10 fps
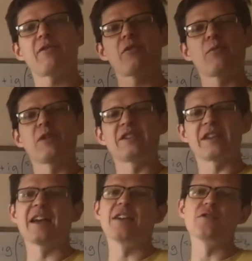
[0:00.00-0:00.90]
we
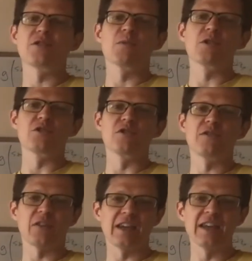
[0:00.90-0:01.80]
use the words
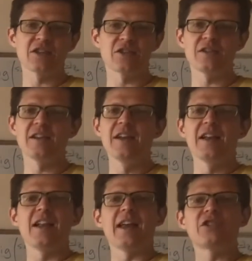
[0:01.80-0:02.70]
unification,
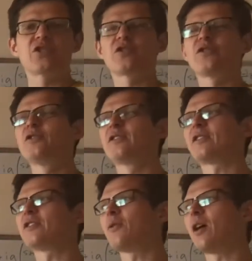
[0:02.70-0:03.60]
it should,
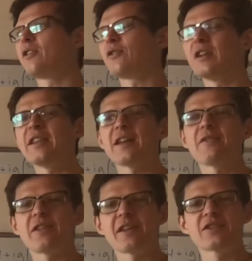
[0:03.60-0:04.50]
underneath
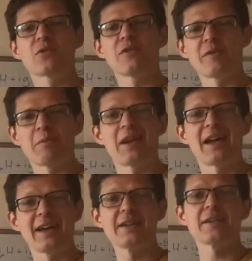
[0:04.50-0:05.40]
everything sort of
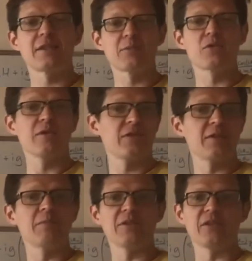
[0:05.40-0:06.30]
imply some sort of
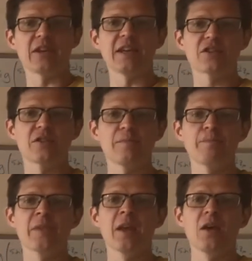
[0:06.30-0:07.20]
simplification
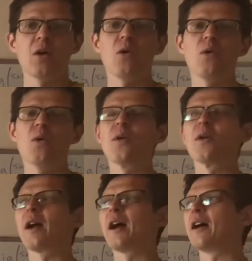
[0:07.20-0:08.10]

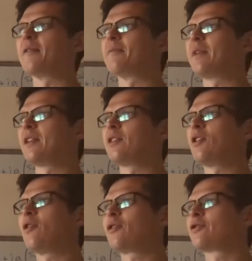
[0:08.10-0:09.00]
or
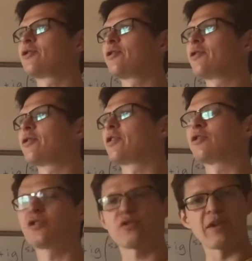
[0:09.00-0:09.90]
larger
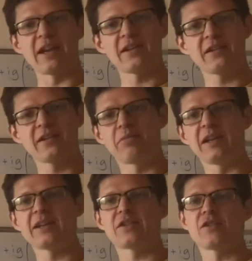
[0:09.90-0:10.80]
constraint
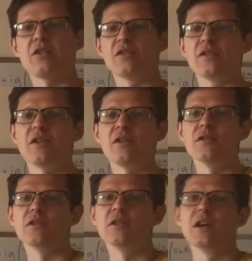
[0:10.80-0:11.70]
placed on